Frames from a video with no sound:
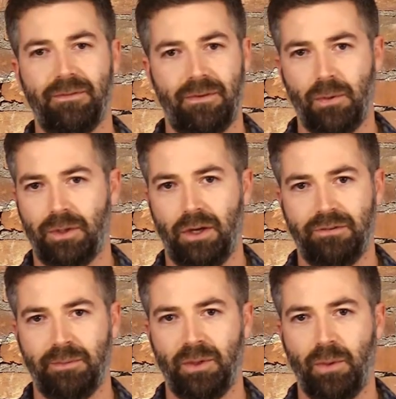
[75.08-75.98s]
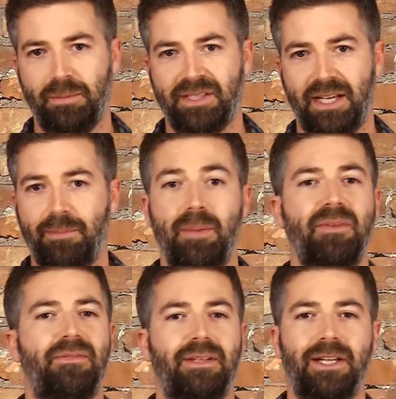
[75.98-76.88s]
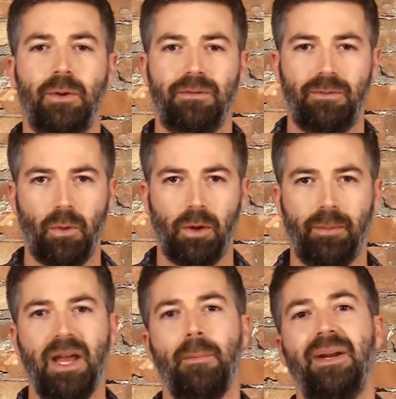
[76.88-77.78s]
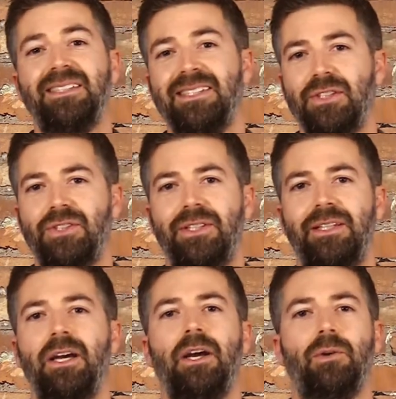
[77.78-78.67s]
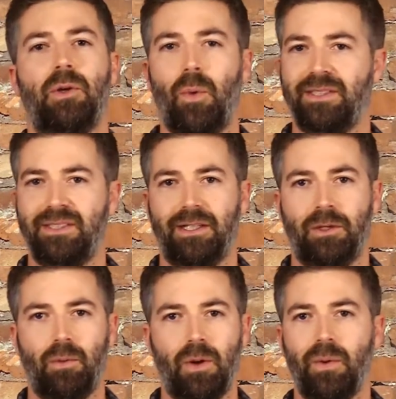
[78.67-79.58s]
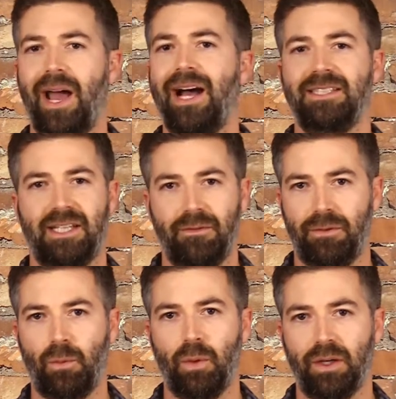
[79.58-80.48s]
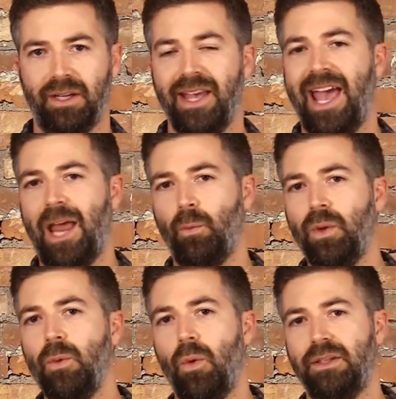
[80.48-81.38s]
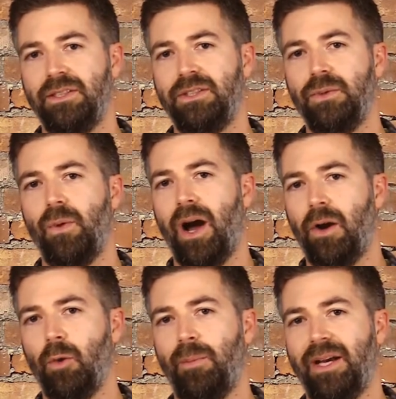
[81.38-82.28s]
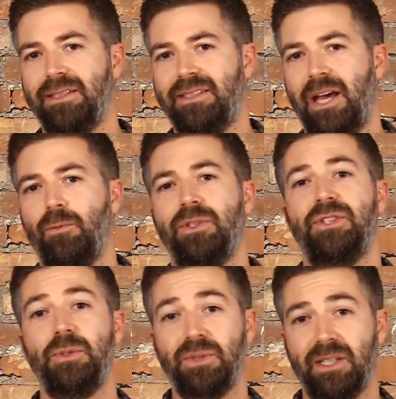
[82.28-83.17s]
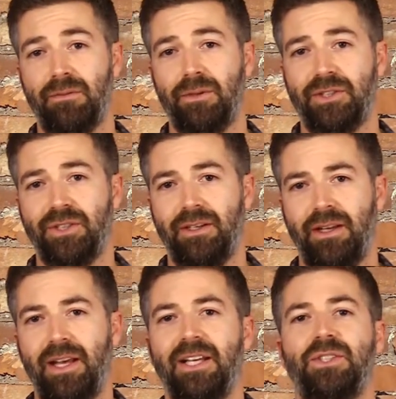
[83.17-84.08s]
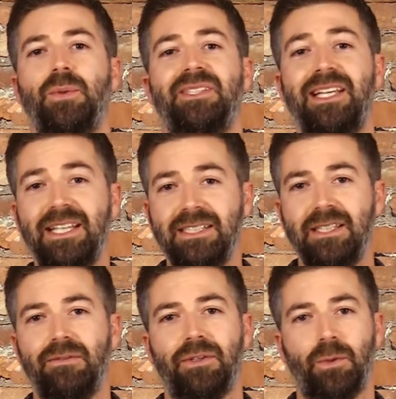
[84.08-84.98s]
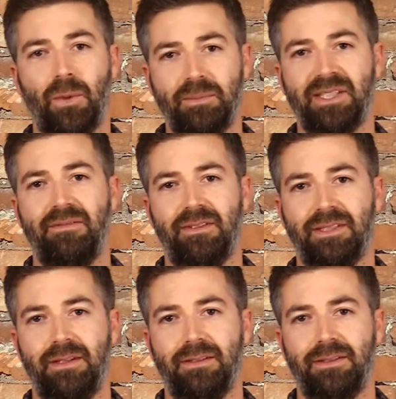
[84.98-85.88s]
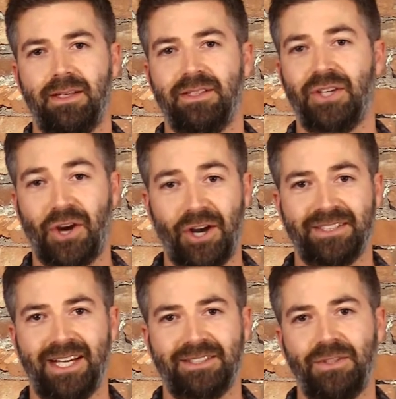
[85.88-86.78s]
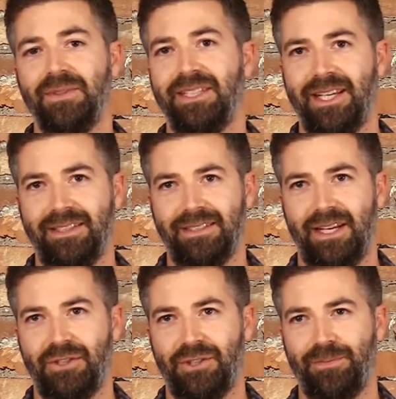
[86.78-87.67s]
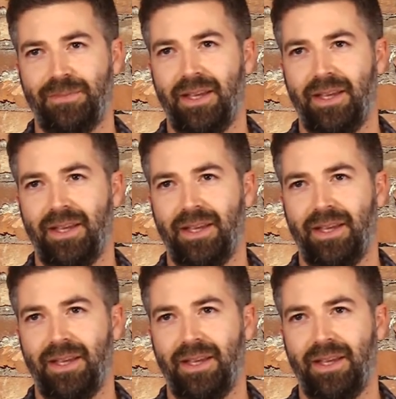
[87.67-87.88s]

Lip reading: a phone call from your website, maybe filling out a form, but essentially requesting a quote, asking for work. And we want to do our best at reducing friction so it's easy for your website visitors to contact you and to get in touch.